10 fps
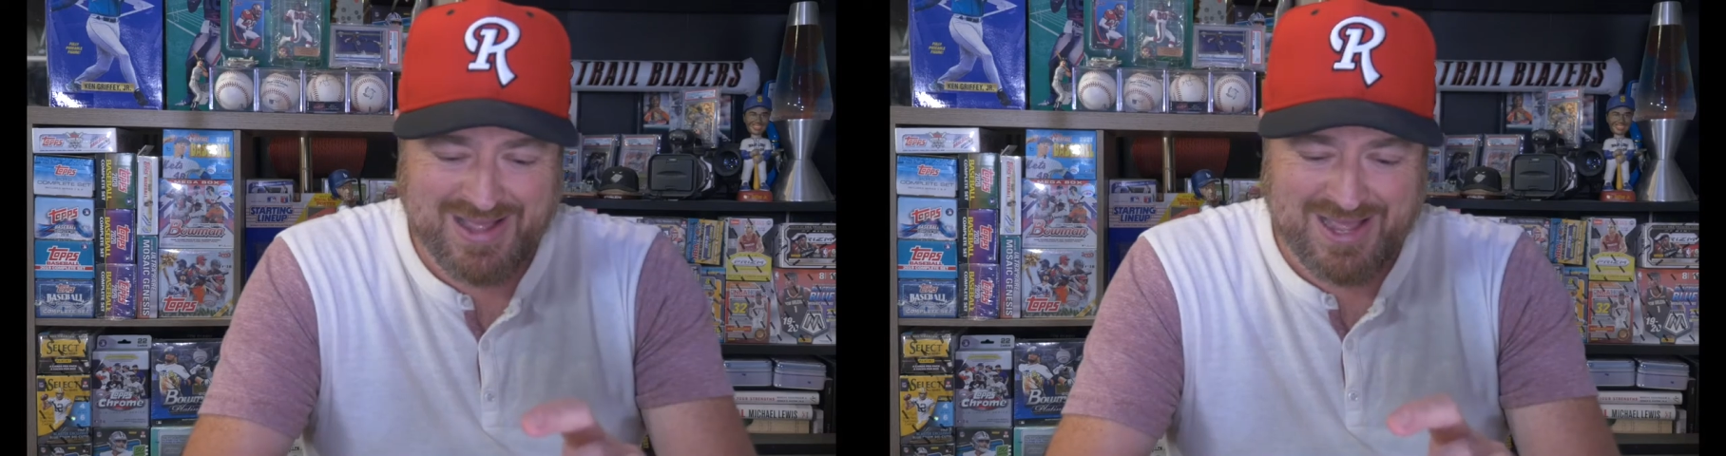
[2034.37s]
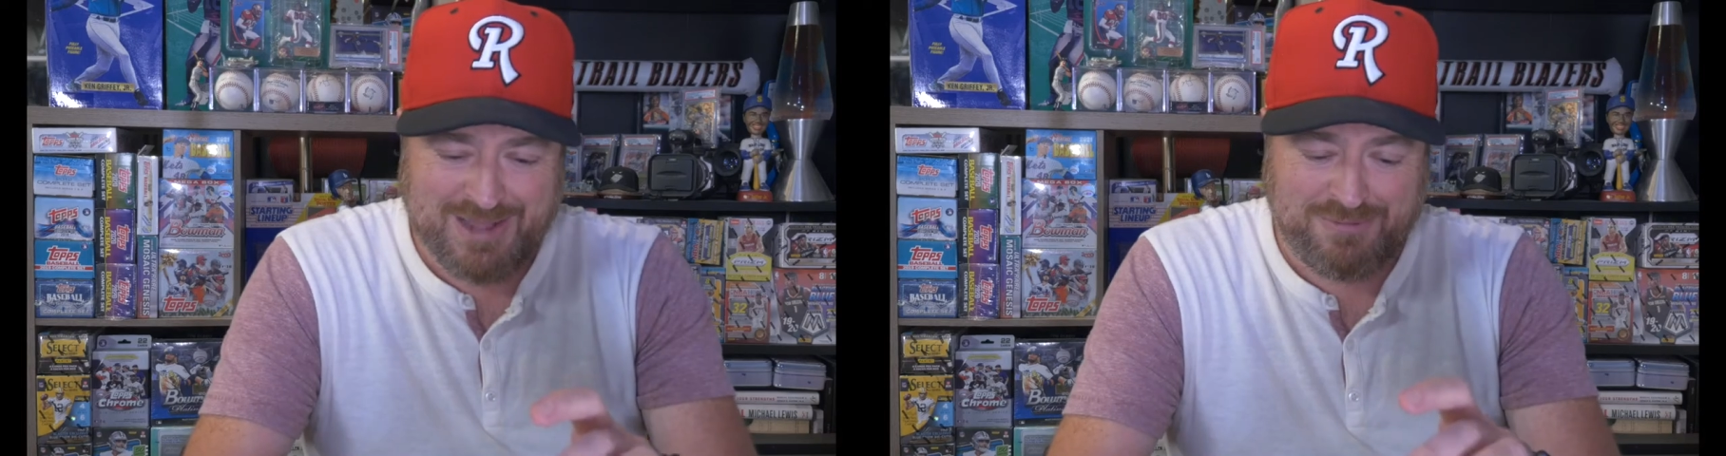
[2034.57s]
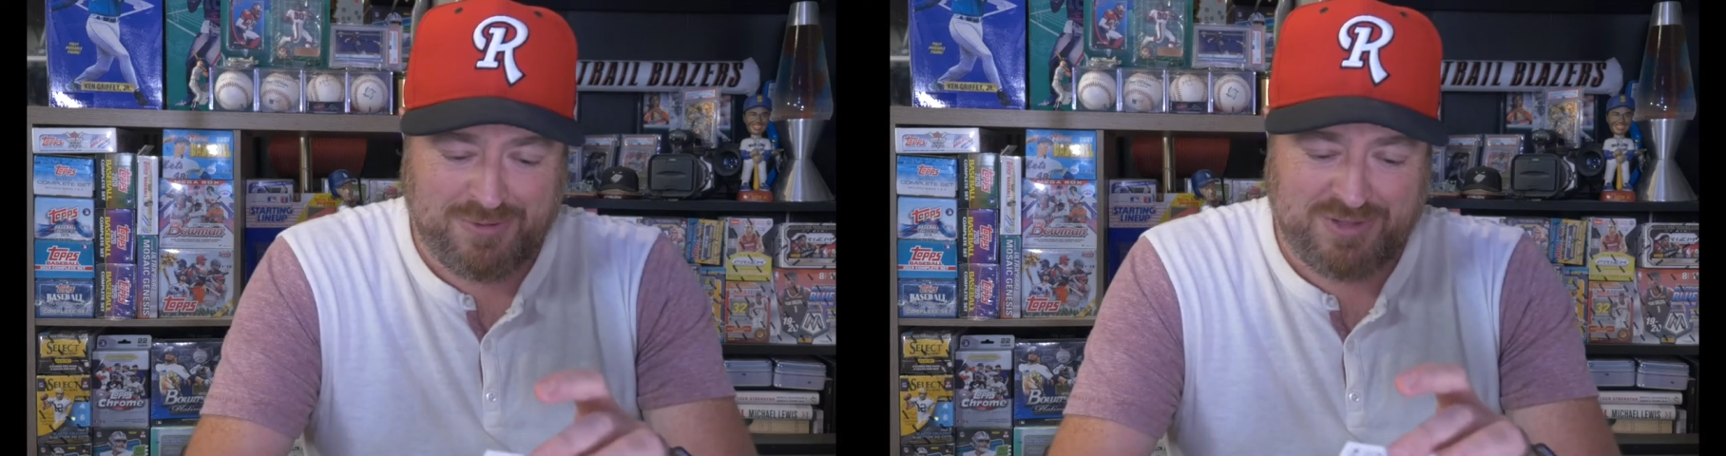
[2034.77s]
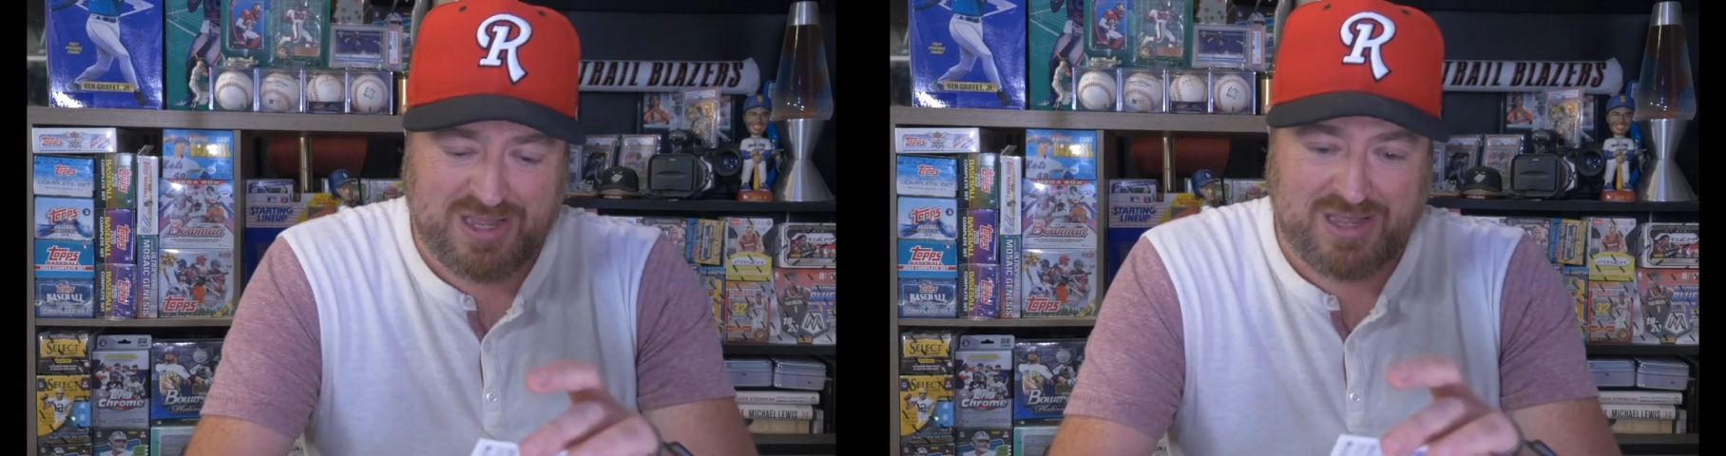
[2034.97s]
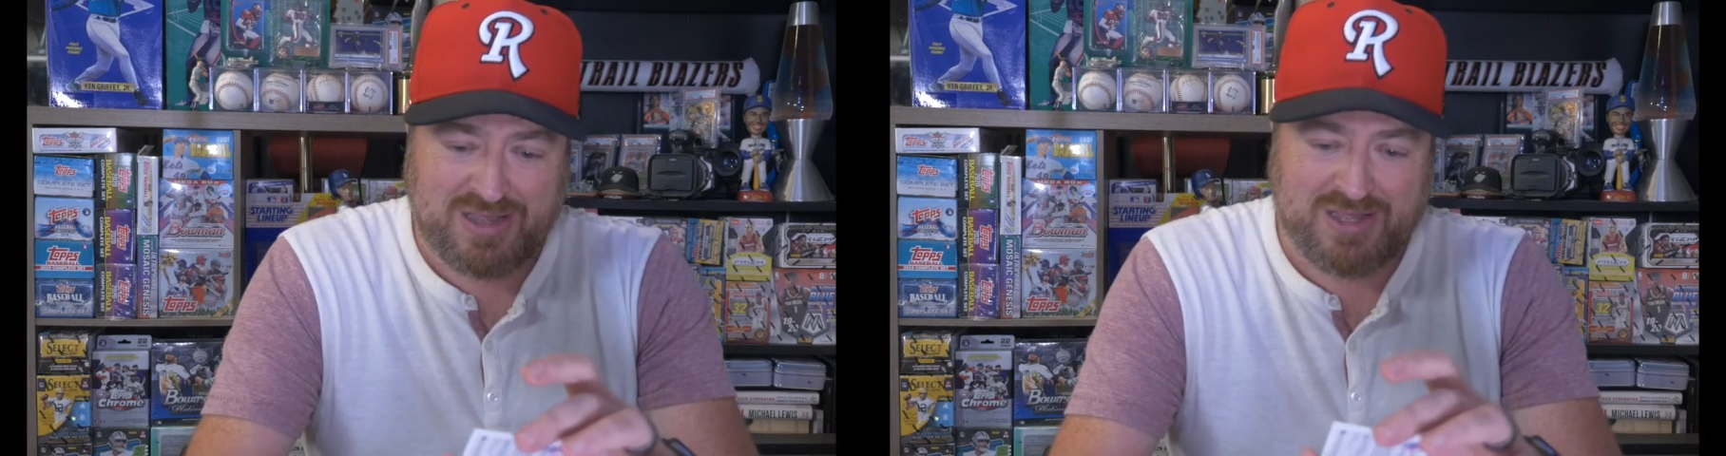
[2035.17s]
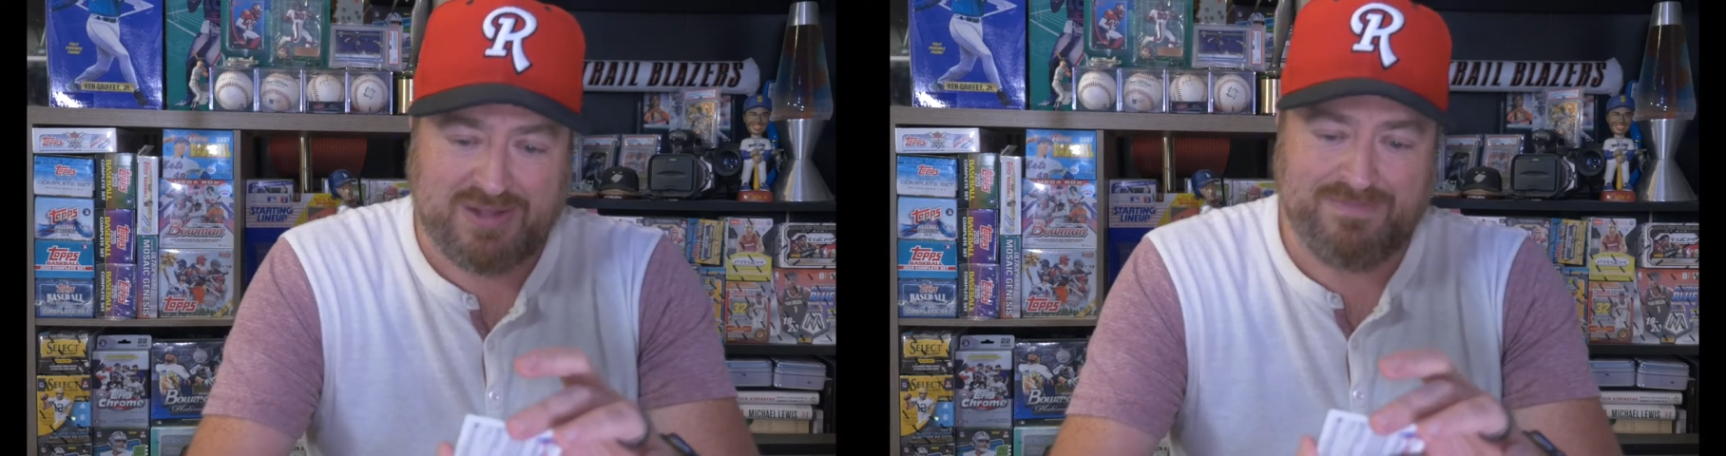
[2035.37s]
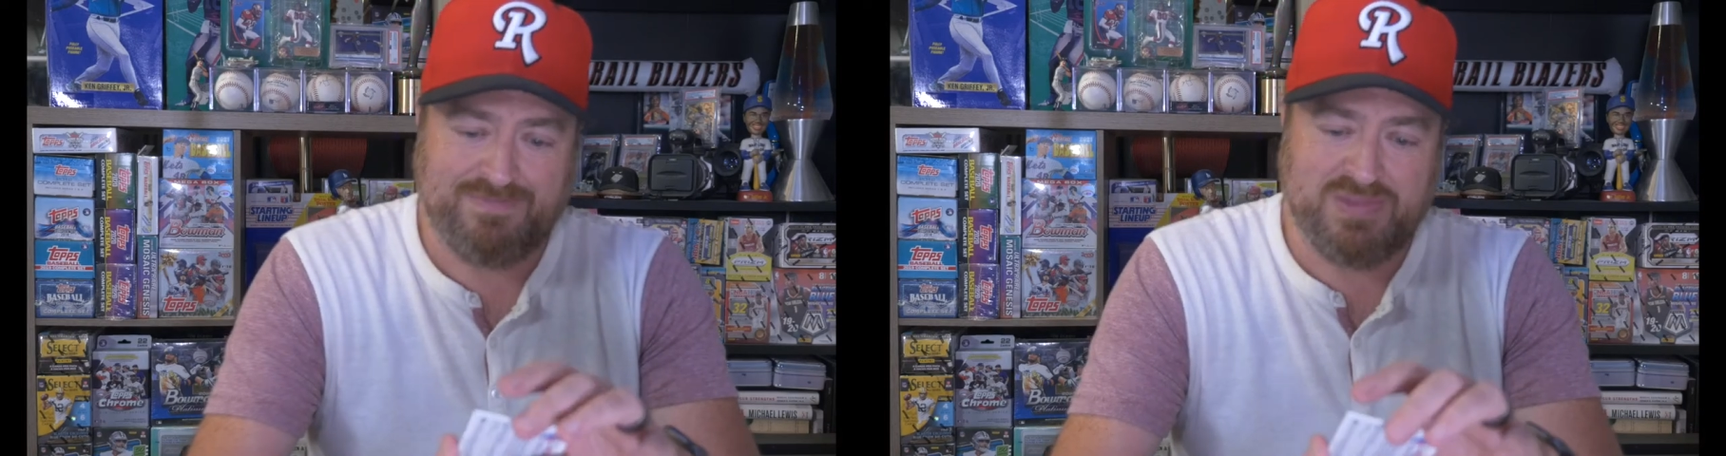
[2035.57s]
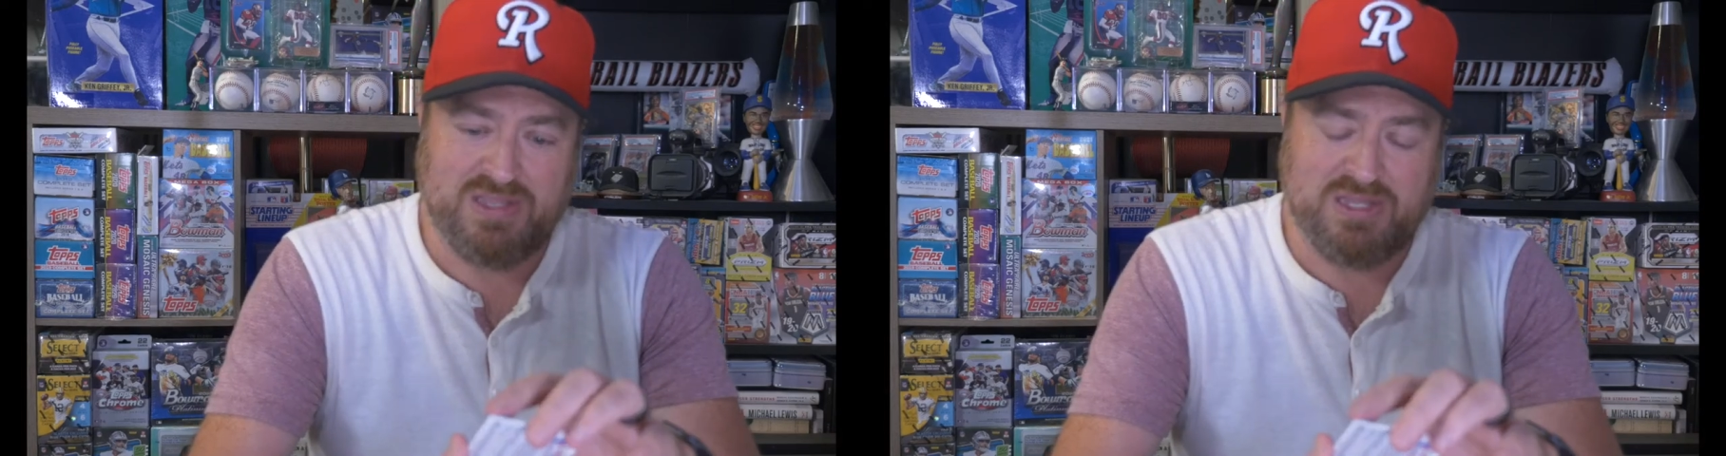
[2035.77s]
I pulled a,
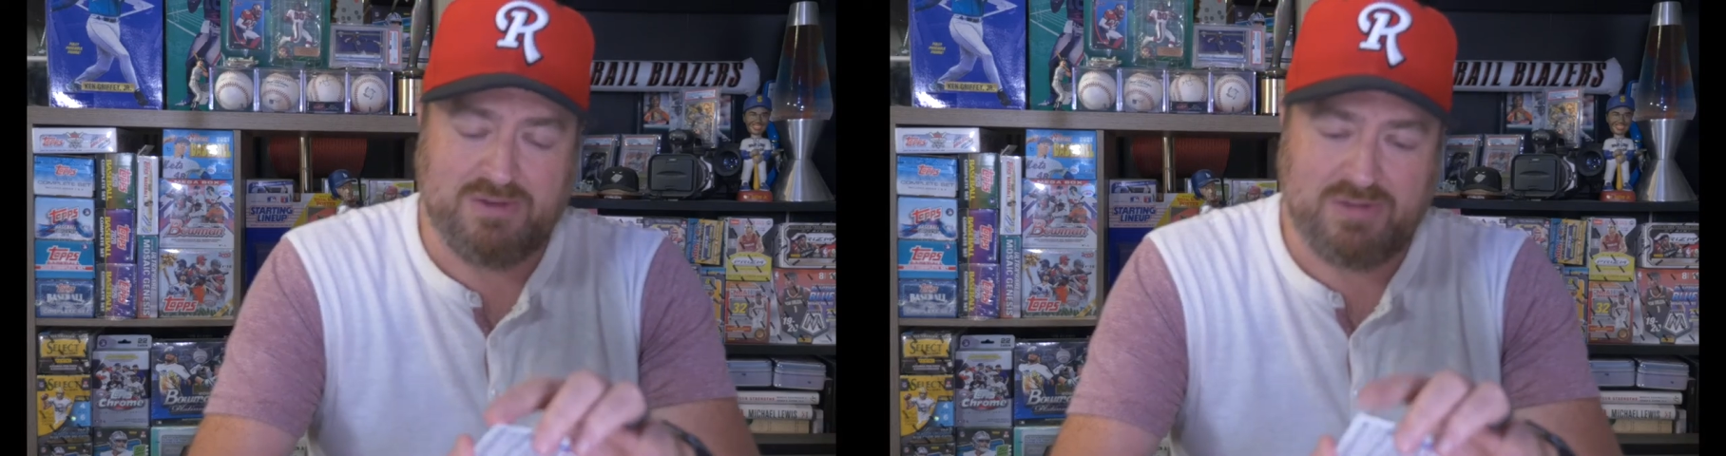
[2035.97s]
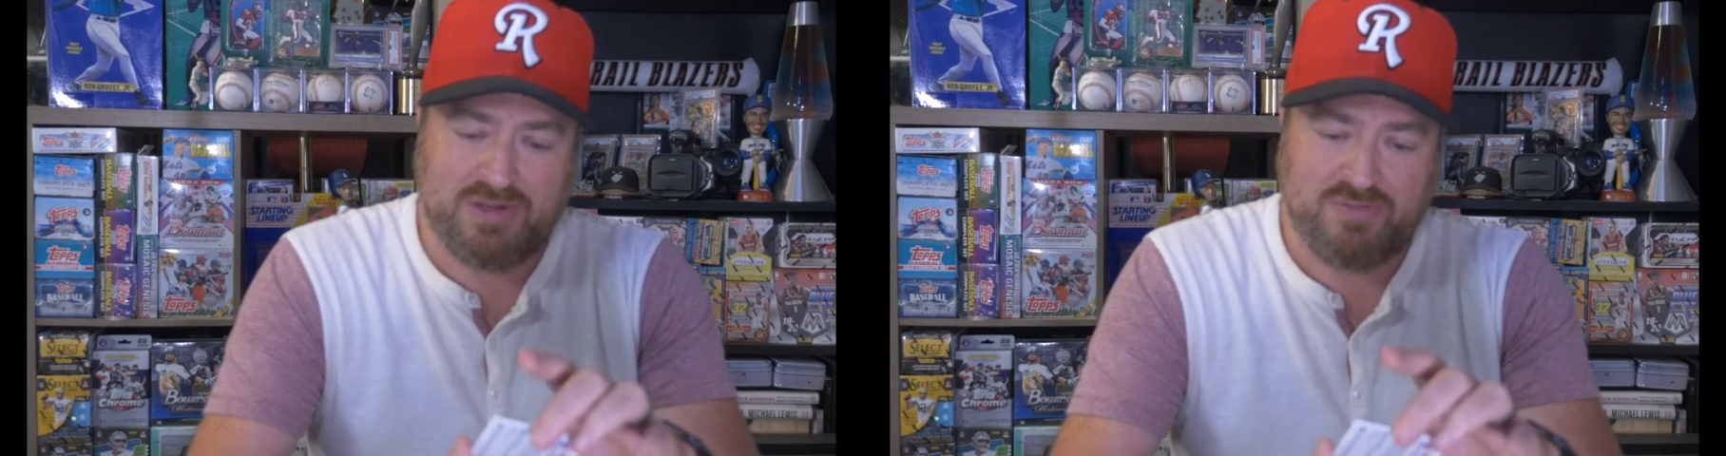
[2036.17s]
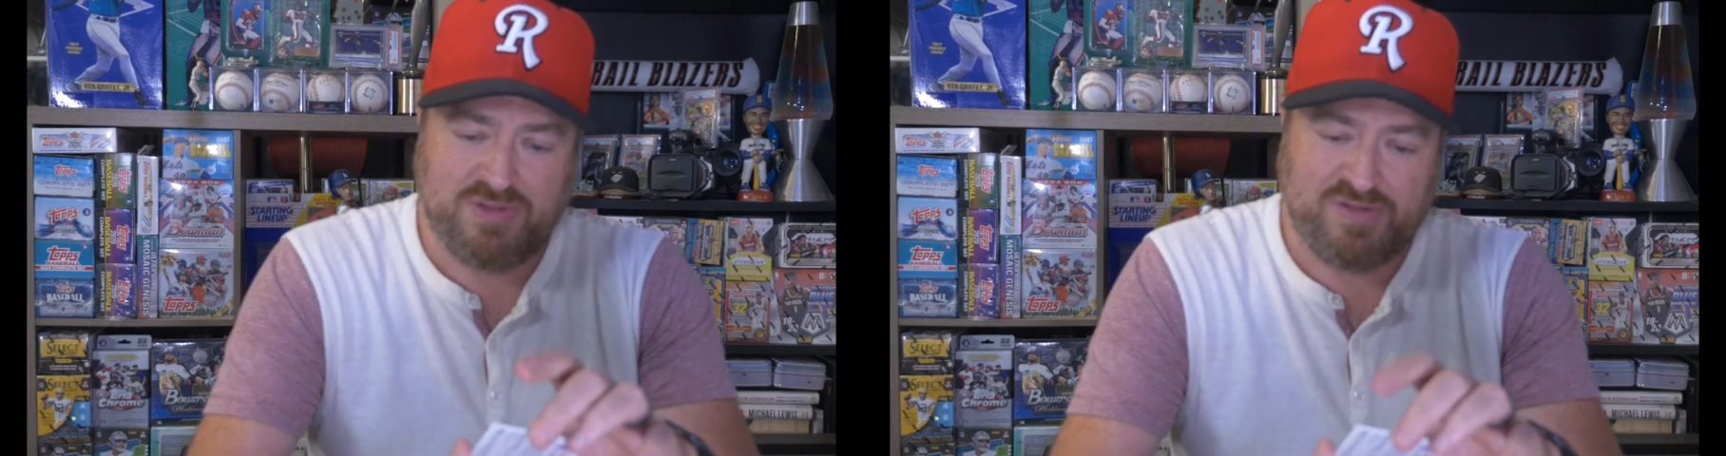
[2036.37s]
with